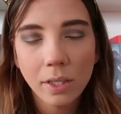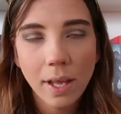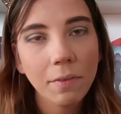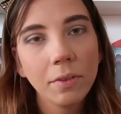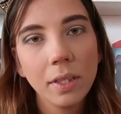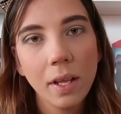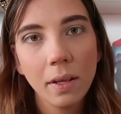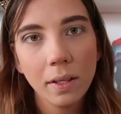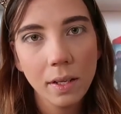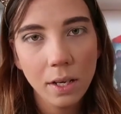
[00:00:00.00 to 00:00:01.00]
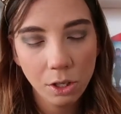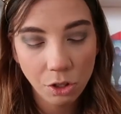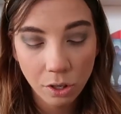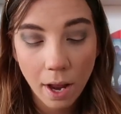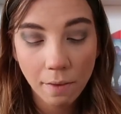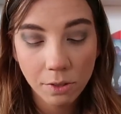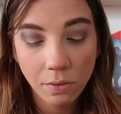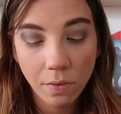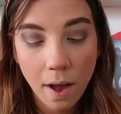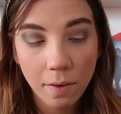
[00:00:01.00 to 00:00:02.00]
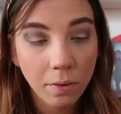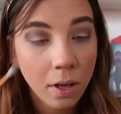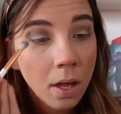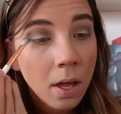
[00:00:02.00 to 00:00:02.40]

definitely should have survived.